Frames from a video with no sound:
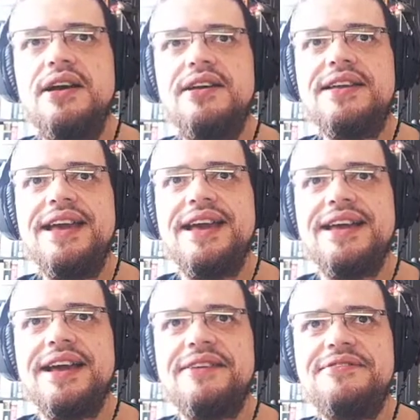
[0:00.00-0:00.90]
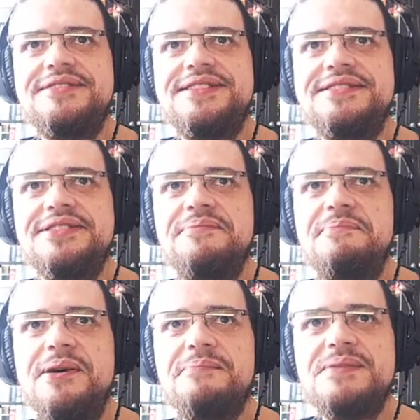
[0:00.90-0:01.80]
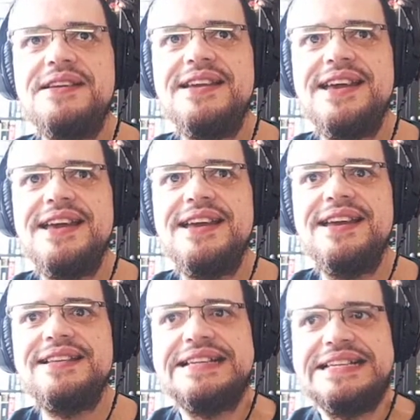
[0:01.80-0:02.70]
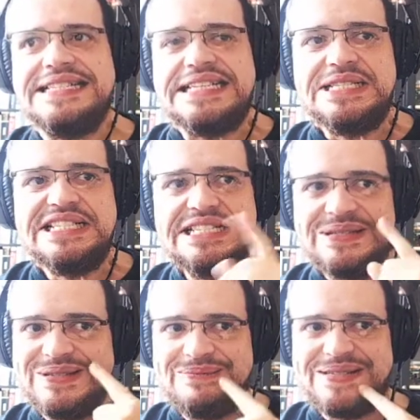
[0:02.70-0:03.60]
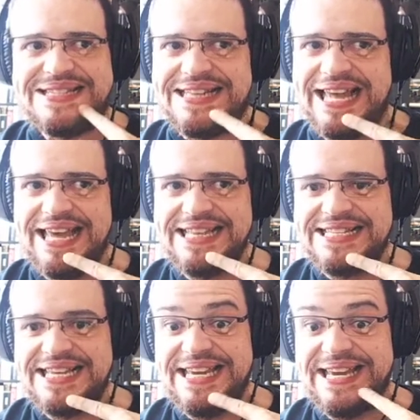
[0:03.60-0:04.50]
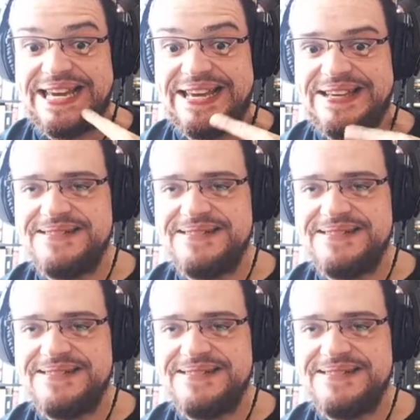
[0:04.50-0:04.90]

Okay, I could see some popping in. Oopsie daisy.